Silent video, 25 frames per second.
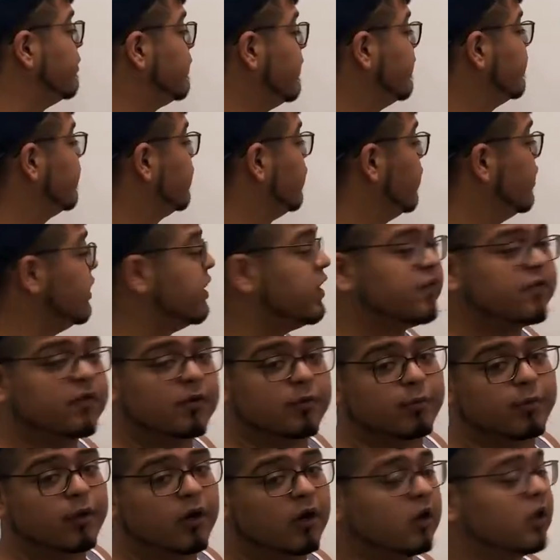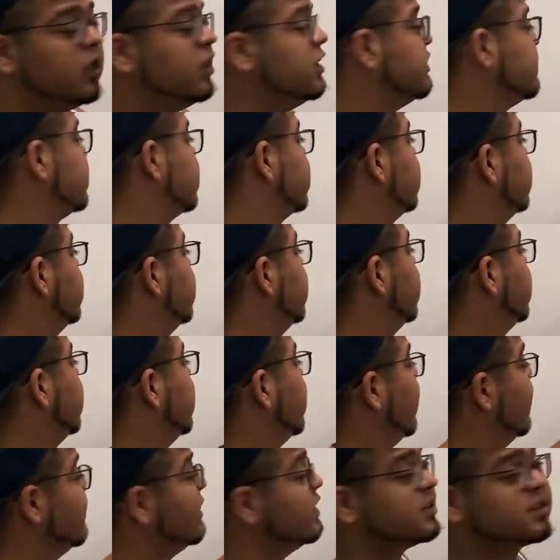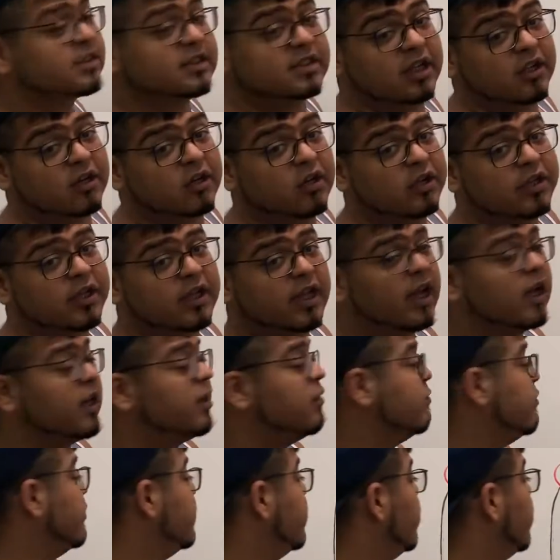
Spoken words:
of three different parts. In the center of the atom, you